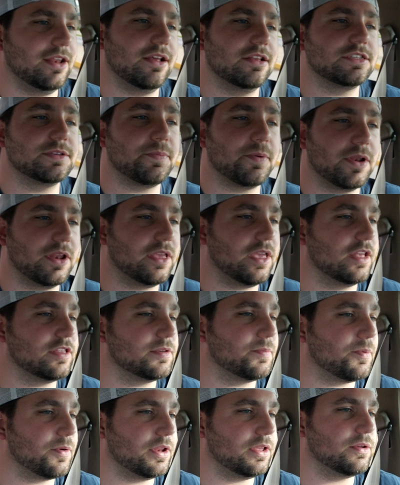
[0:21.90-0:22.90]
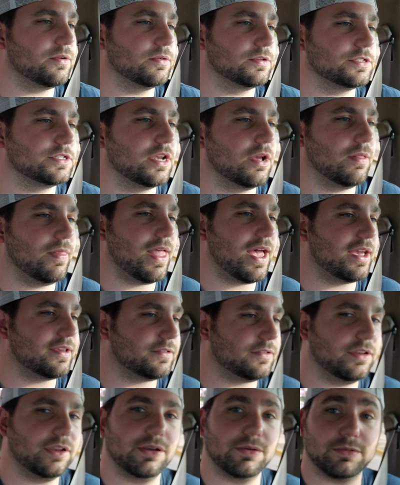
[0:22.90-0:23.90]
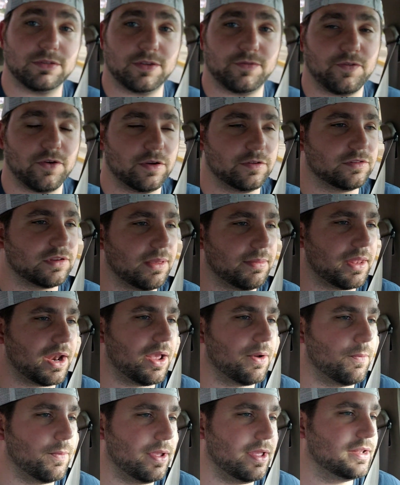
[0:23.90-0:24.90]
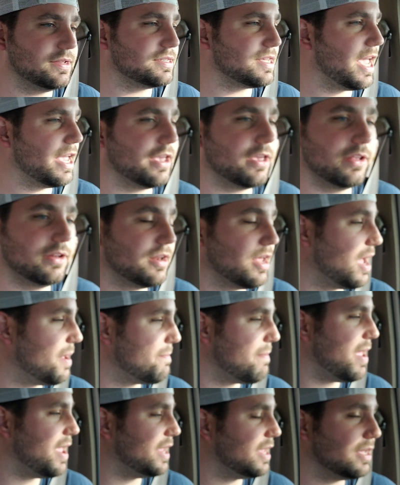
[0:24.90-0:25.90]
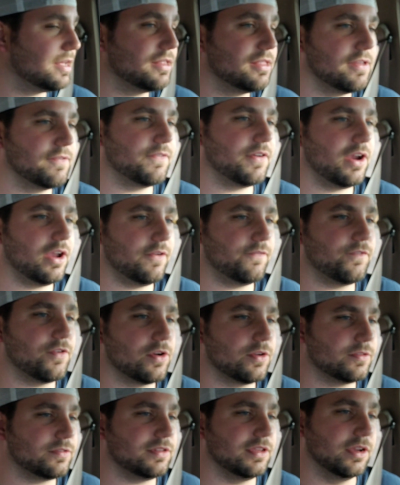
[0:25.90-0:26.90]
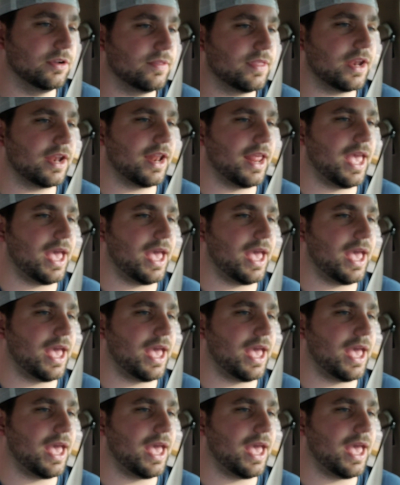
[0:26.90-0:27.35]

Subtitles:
it's a pretty cool show. Last year was the first time that I went. I could not make it the very first year that it